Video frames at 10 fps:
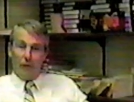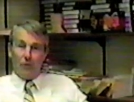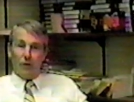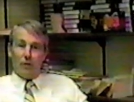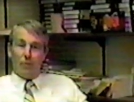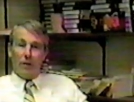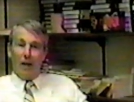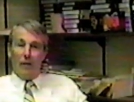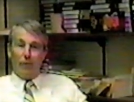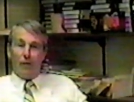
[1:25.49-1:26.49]
just to win
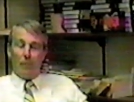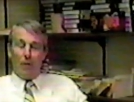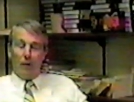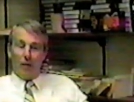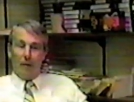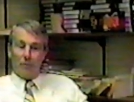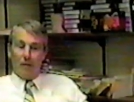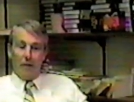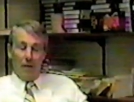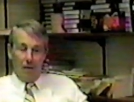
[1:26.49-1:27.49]
half of our ball games.
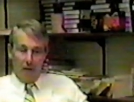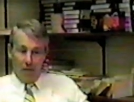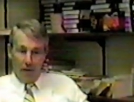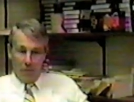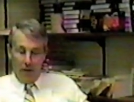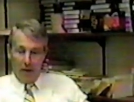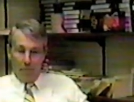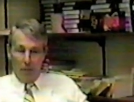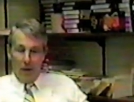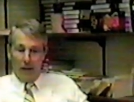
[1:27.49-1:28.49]
And we came
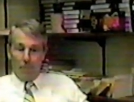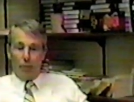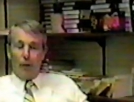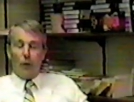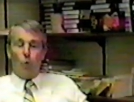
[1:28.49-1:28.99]
back and played